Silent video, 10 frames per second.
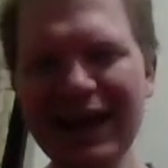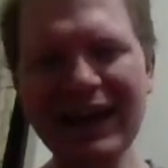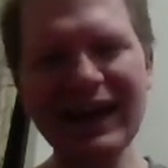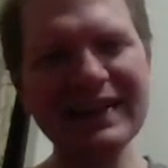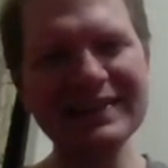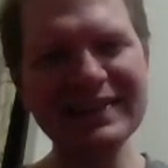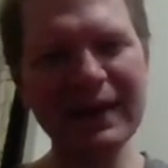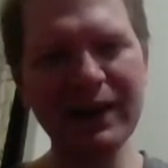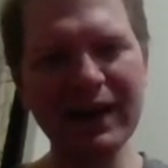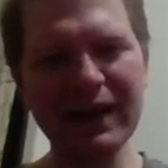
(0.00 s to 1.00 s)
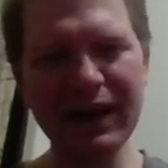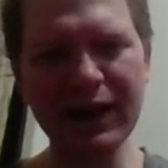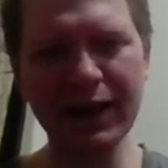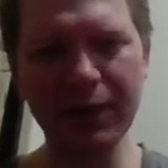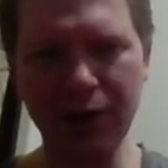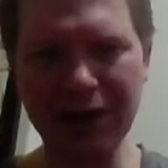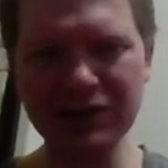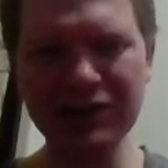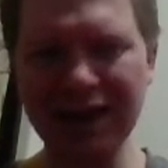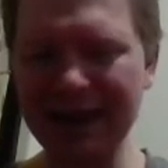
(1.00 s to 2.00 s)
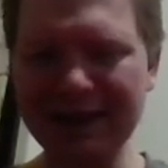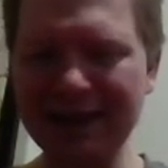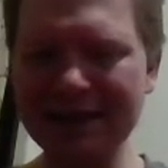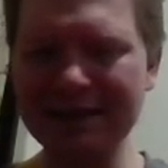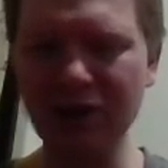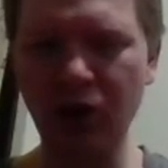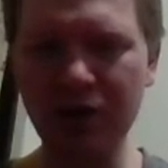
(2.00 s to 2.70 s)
It's an 8 mana 8/8 rush. Like, that's all